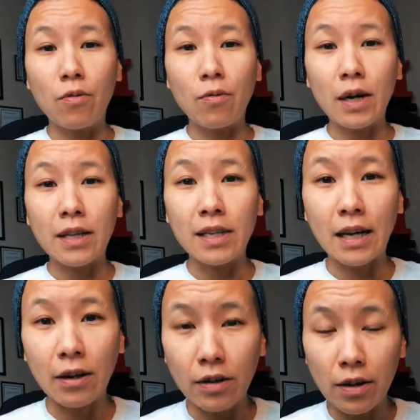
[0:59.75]
when I
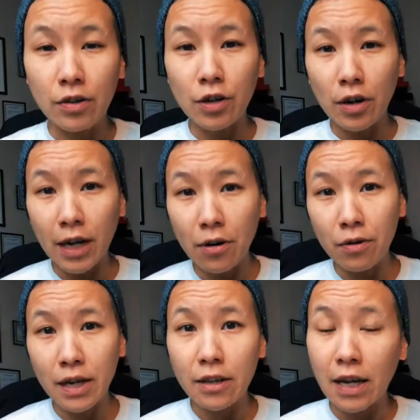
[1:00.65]
take a dog
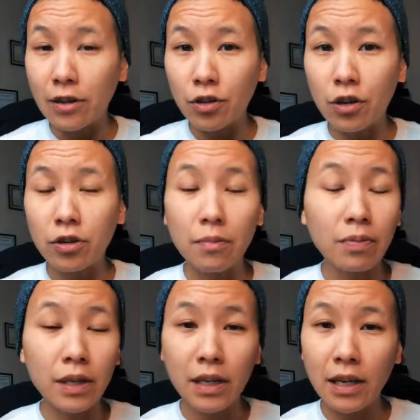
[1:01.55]
out and that dog
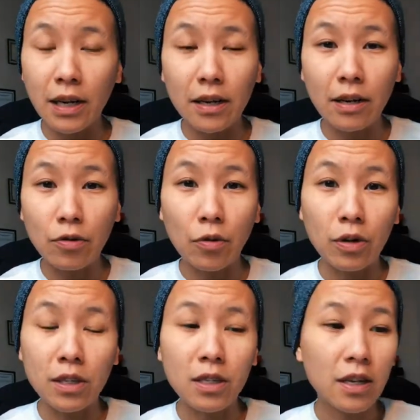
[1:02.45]
completely
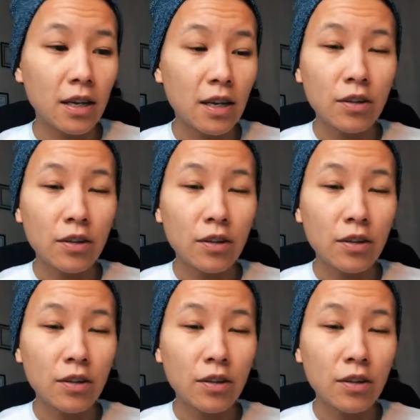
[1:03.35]
ignores